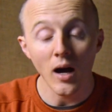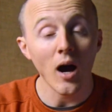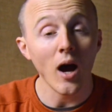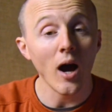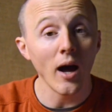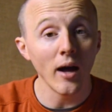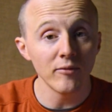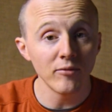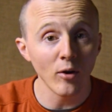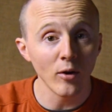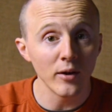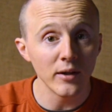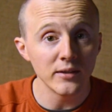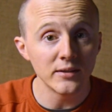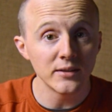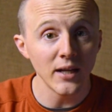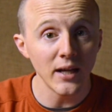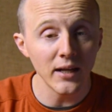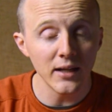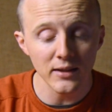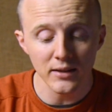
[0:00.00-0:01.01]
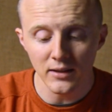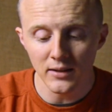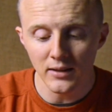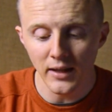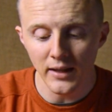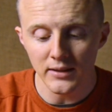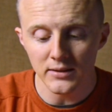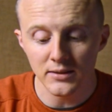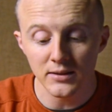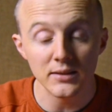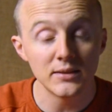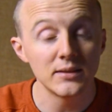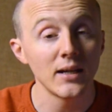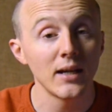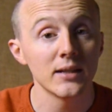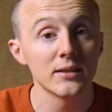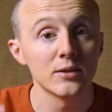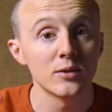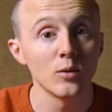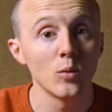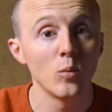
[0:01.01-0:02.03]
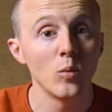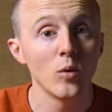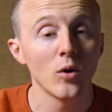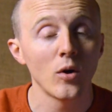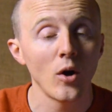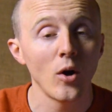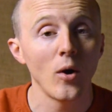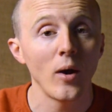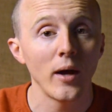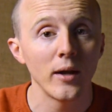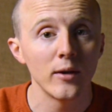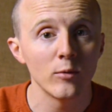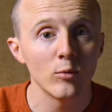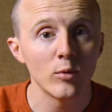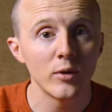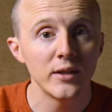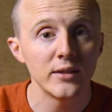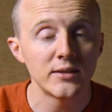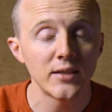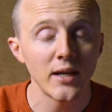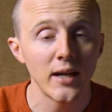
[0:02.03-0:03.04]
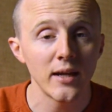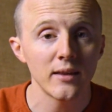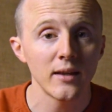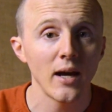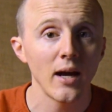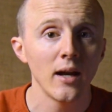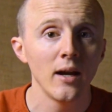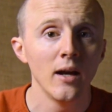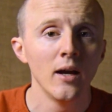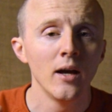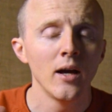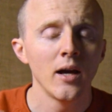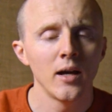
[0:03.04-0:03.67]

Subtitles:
I've already taken the latency test. We'll go ahead and retake that.